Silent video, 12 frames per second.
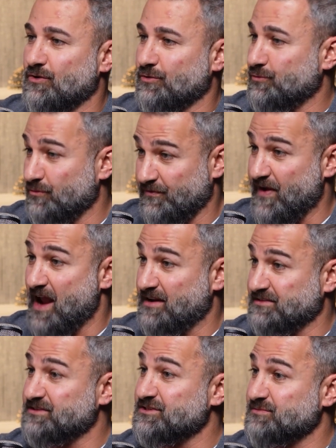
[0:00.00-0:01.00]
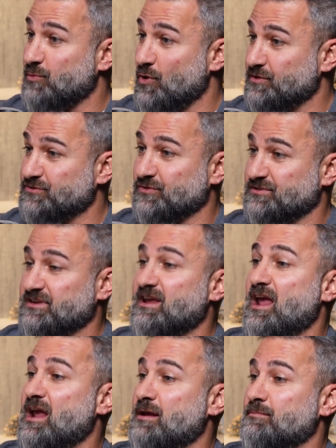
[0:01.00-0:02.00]
through fantasy sports. So it's a
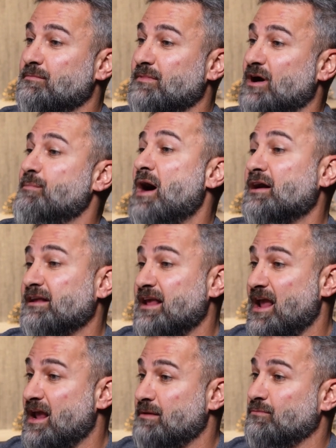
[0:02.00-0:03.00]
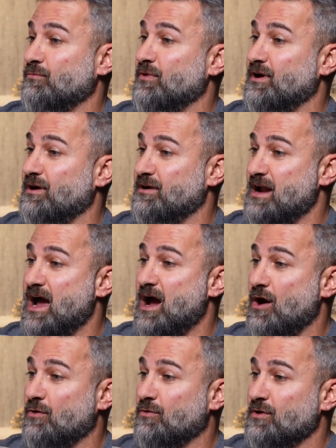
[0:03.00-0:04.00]
game about a game where
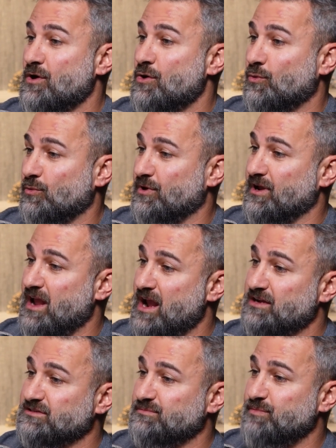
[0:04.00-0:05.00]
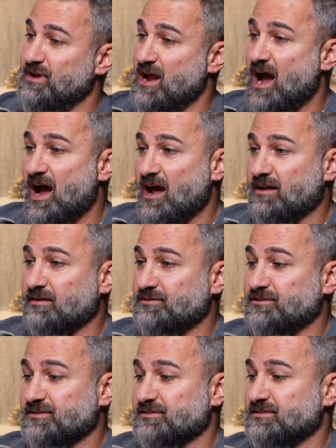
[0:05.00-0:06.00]
now we're engaged beyond
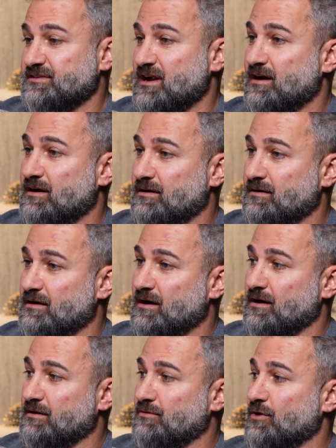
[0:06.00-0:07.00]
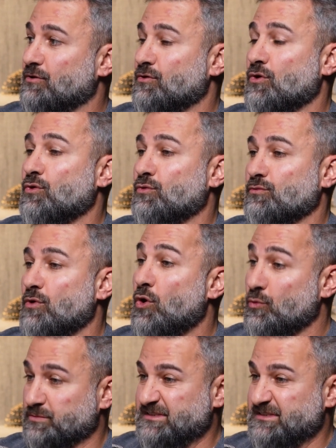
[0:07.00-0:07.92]
just our own home